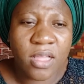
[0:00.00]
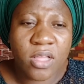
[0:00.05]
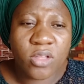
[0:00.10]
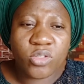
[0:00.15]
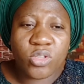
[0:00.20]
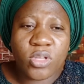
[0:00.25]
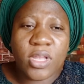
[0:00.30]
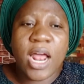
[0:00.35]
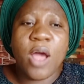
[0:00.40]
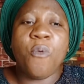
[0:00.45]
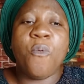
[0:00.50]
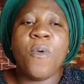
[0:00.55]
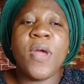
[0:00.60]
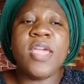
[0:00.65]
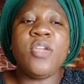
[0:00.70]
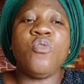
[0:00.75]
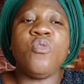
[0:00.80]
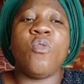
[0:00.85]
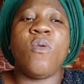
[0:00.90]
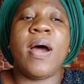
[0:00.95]
so that
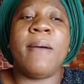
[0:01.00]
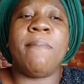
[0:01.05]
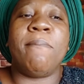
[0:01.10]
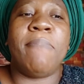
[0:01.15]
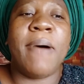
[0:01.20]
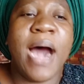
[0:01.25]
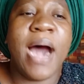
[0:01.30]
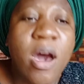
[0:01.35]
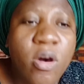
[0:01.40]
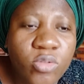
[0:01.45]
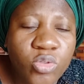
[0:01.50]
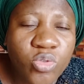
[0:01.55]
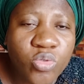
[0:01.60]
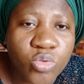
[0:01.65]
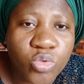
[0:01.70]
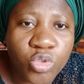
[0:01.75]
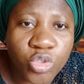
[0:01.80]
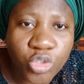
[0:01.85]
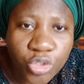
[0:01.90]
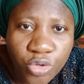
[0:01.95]
when you are about
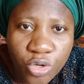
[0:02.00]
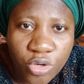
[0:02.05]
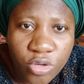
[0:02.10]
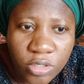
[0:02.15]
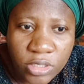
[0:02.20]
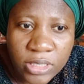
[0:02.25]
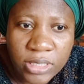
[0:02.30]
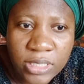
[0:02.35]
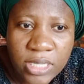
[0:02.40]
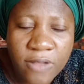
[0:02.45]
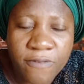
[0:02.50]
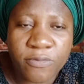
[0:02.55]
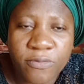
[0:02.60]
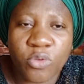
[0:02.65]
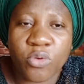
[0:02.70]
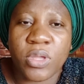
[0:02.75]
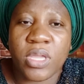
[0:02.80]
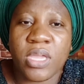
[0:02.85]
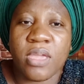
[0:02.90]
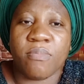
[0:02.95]
to throw yourself
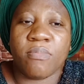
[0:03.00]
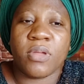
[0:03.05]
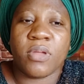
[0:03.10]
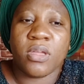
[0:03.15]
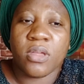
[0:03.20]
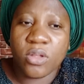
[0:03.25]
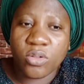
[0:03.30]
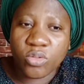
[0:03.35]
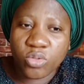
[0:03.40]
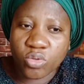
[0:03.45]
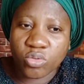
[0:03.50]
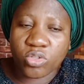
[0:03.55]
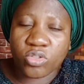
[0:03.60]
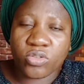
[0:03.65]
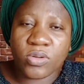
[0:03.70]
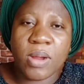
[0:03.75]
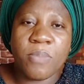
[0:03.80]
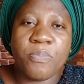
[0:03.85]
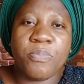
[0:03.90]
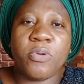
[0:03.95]
to him to
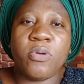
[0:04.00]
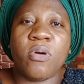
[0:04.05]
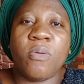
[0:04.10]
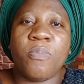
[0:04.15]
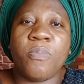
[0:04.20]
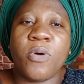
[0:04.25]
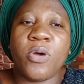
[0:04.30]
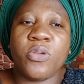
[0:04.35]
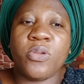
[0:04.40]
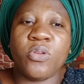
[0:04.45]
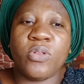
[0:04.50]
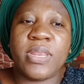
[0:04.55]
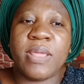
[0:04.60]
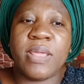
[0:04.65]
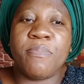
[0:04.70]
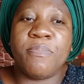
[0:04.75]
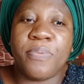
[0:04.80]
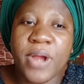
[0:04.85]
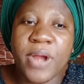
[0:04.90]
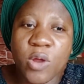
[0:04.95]
trample upon you, the
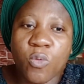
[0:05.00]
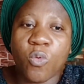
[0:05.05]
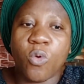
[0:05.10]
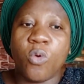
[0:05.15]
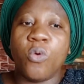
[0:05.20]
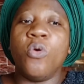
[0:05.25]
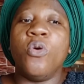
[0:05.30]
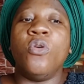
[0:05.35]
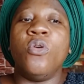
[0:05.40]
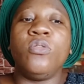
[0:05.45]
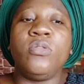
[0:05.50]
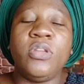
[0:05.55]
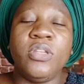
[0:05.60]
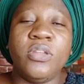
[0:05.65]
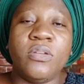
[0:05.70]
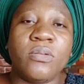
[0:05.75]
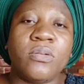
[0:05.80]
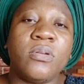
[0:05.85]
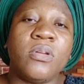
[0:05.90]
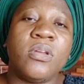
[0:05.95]
brake will hold
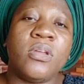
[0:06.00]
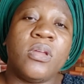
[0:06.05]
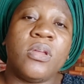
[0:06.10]
you